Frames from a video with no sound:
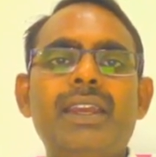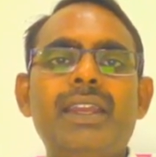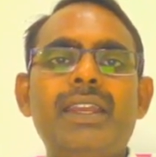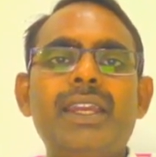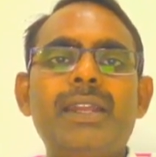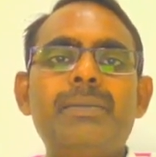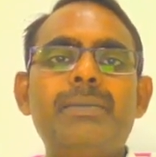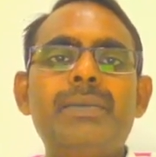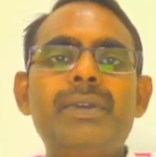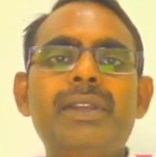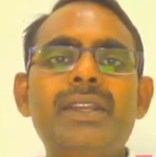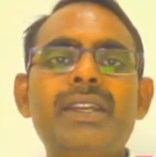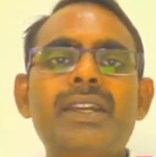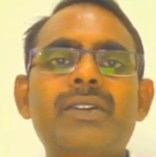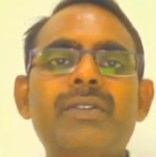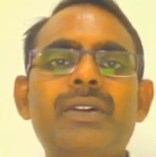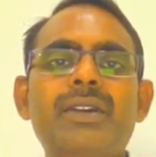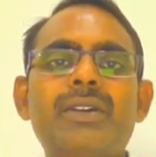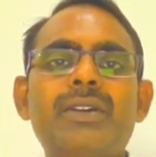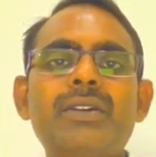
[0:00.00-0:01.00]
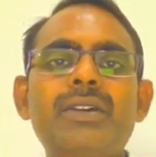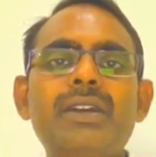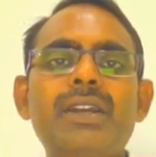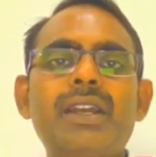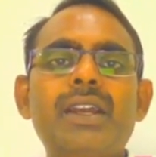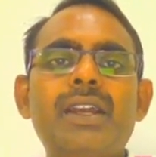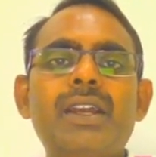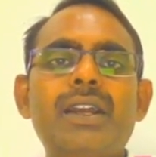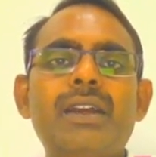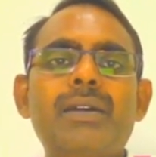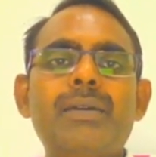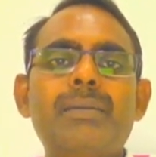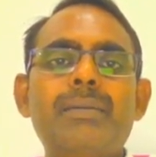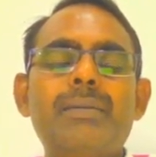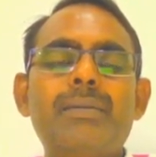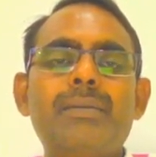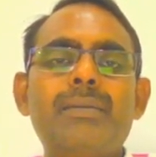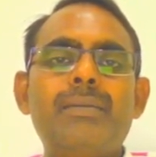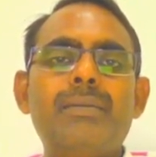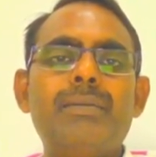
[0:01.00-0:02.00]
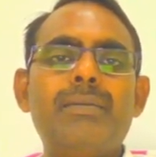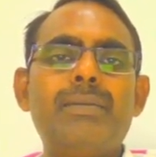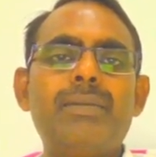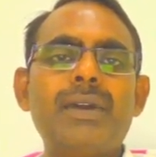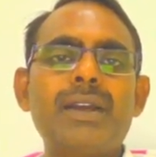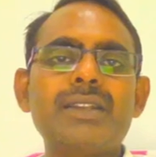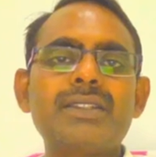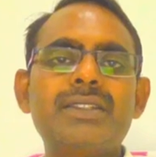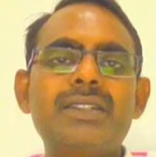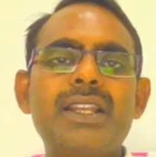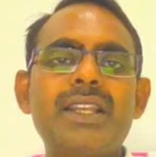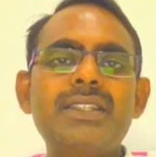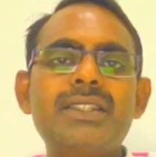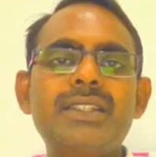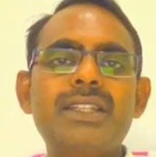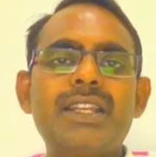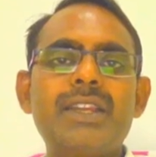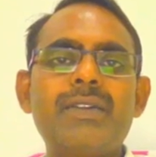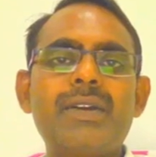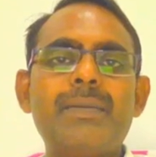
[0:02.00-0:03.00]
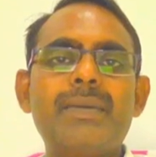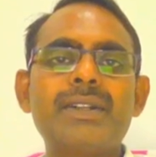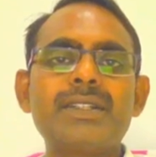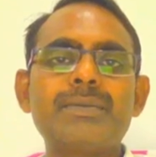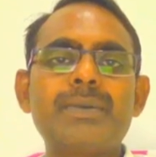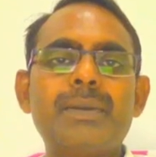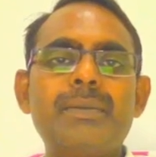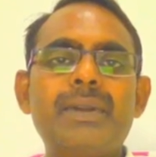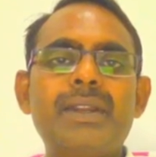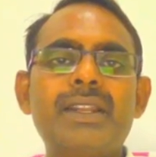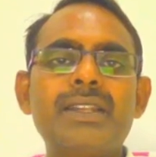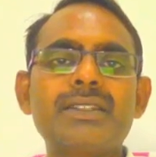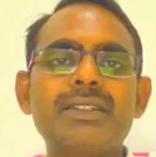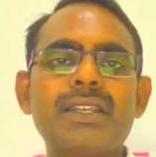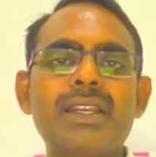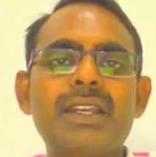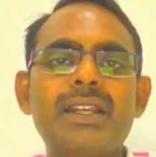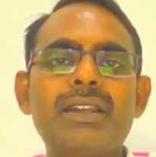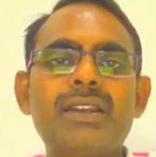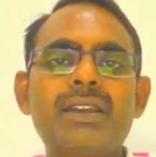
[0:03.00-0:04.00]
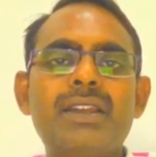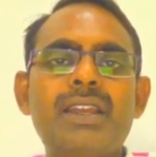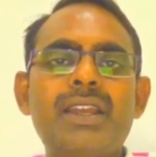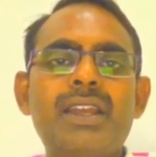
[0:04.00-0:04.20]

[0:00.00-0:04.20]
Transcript: Here B equal to flux density Webers per meter square,